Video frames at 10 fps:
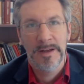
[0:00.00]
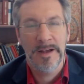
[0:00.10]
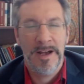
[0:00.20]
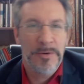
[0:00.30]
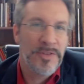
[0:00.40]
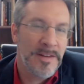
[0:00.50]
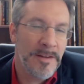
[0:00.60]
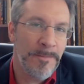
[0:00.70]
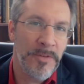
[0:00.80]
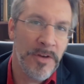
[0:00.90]
Uh, I would say
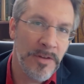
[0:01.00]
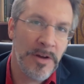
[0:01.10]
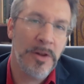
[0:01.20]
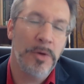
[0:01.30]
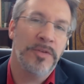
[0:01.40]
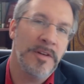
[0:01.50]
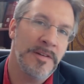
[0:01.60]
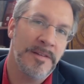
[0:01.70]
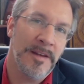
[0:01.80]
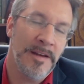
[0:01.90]
that the, the
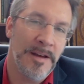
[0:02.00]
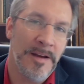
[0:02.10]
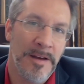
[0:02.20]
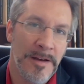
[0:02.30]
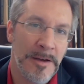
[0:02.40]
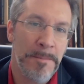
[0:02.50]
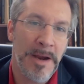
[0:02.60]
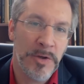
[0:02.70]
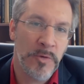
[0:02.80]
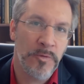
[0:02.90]
closest uh, uh
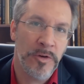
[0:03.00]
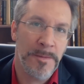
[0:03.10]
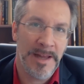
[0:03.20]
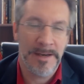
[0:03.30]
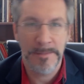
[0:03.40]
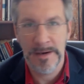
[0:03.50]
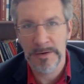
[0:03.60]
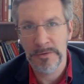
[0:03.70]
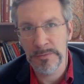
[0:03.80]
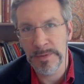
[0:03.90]
comparison for him in Latin America
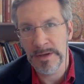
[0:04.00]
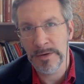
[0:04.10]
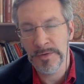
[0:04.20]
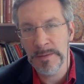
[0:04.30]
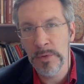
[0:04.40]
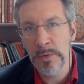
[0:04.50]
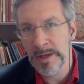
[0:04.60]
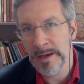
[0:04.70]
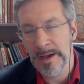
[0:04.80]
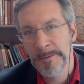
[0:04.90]
would be Jose
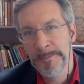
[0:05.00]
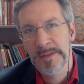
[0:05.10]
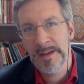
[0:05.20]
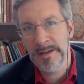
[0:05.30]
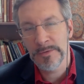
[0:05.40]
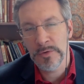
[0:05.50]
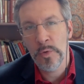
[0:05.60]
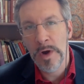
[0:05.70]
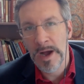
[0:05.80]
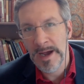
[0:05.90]
Mujica in
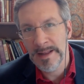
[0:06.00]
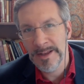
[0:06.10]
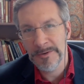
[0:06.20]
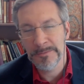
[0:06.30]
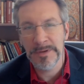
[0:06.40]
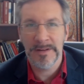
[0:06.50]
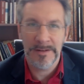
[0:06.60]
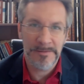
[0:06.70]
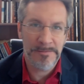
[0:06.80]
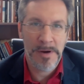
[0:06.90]
Uruguay. That would be
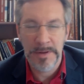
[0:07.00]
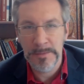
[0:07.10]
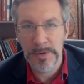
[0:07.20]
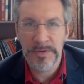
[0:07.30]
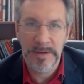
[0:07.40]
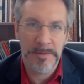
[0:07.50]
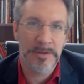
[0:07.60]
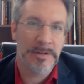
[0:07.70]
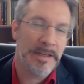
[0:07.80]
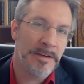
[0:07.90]
the probably the most
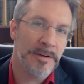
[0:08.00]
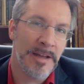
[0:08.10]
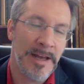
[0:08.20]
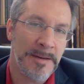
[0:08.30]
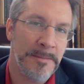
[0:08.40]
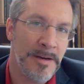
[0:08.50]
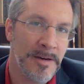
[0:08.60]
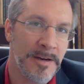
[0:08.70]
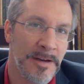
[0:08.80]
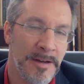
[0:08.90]
similar leader in Latin
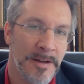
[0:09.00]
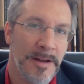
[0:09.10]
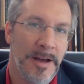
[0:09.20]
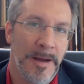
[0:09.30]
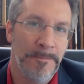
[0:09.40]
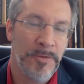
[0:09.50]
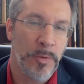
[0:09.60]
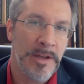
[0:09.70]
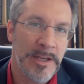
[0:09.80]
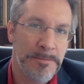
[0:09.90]
America um, to
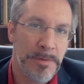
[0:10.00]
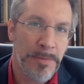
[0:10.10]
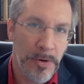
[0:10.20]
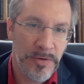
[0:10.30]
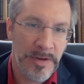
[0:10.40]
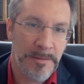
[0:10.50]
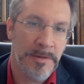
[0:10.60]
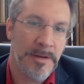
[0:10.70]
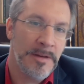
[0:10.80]
what he's proposing.